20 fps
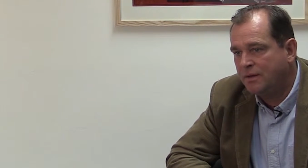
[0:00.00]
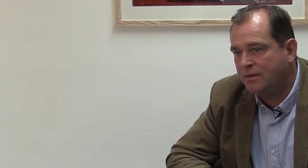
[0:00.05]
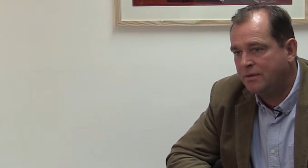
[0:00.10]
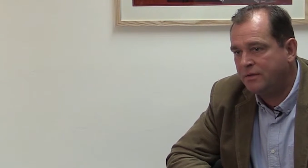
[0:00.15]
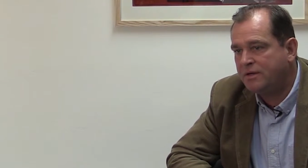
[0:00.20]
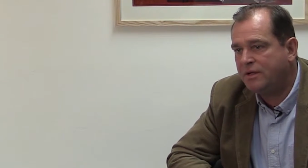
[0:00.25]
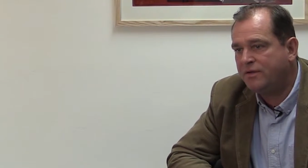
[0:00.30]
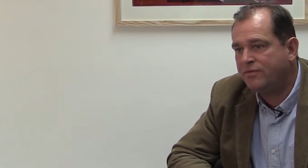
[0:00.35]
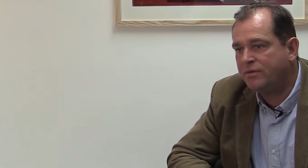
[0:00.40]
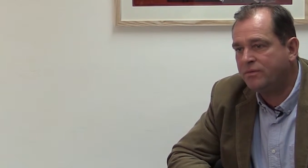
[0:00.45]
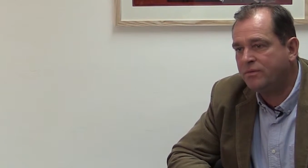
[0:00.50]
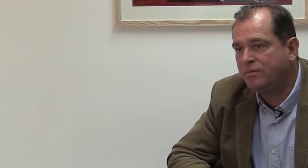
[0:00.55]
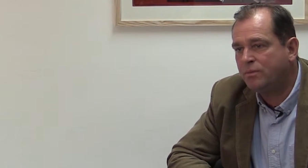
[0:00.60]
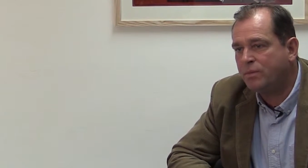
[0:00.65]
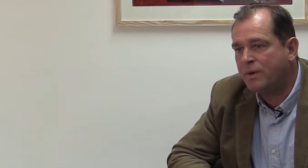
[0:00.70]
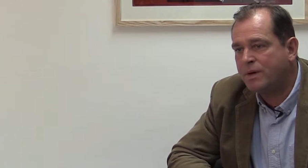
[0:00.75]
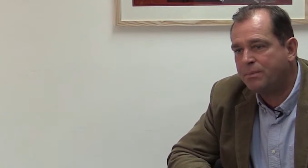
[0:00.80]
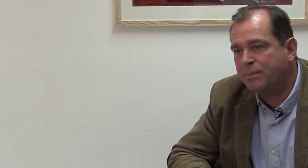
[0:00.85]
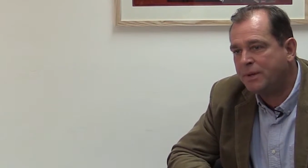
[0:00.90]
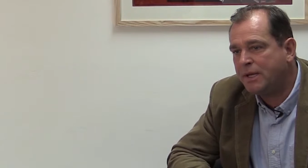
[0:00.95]
that even
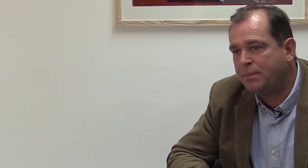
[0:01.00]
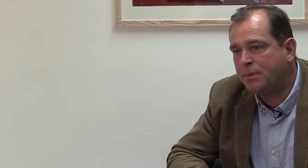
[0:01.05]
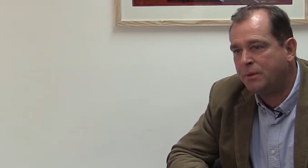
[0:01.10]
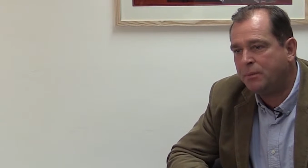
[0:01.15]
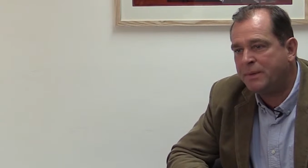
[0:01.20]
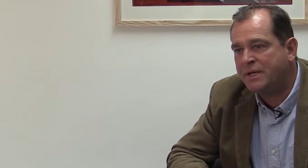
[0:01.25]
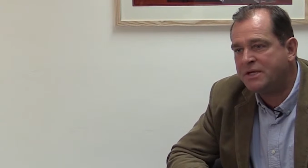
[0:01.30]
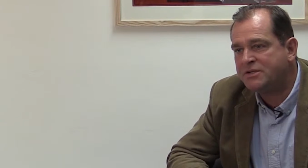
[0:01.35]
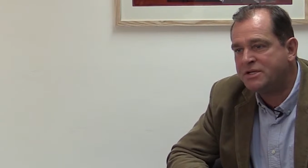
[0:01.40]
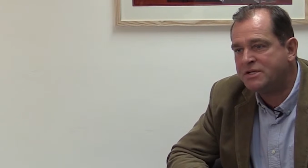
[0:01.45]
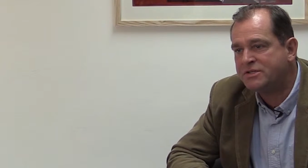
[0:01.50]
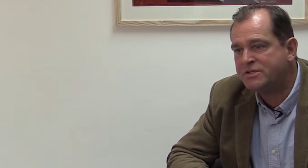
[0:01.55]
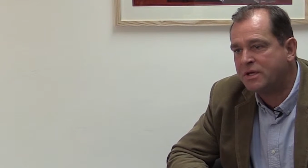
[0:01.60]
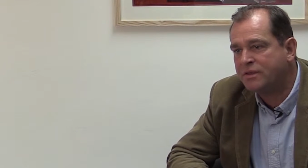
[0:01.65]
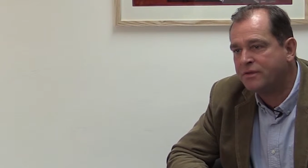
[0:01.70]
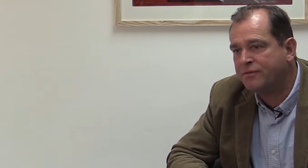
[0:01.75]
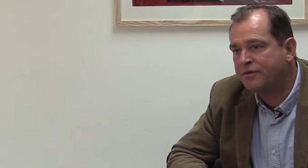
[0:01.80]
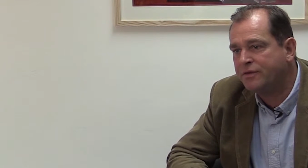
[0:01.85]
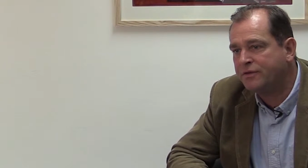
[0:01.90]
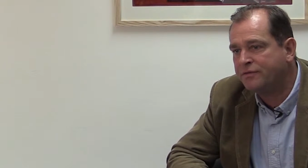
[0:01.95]
when people meet each
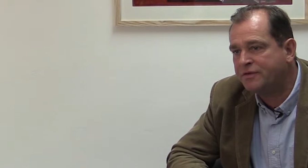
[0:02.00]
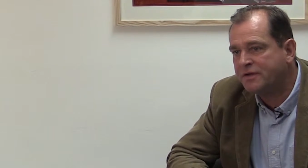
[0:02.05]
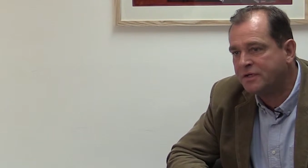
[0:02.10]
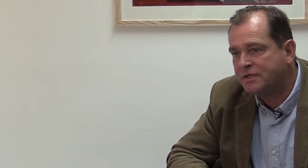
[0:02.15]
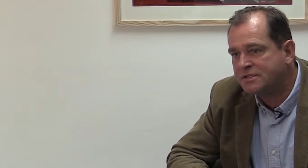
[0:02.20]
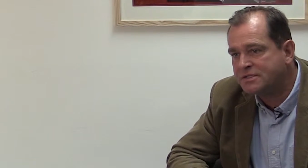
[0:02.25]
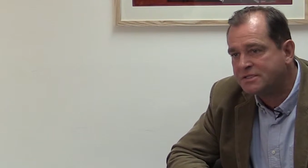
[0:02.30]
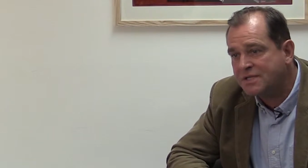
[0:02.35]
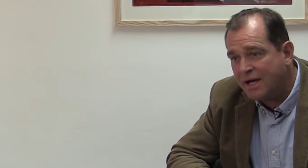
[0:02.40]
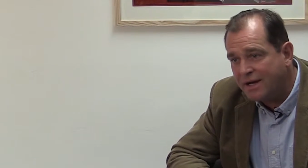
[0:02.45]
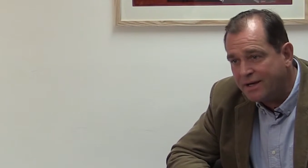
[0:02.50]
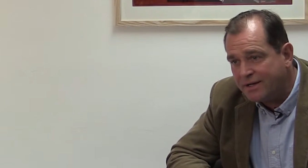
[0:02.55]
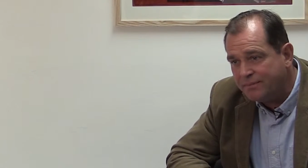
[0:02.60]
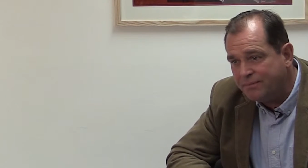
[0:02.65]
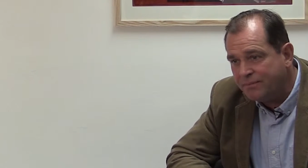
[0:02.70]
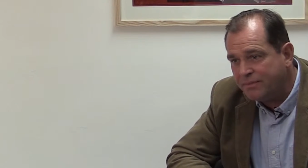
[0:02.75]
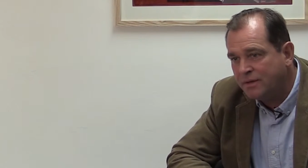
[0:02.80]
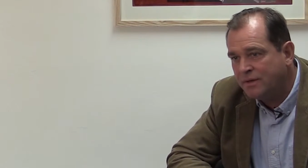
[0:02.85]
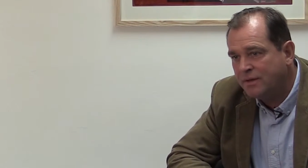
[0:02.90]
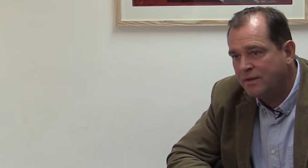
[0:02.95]
other for the first
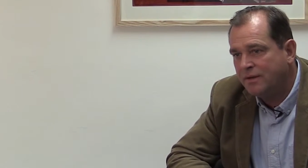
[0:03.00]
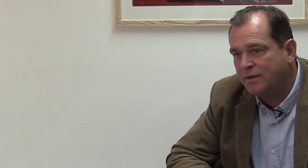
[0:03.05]
time,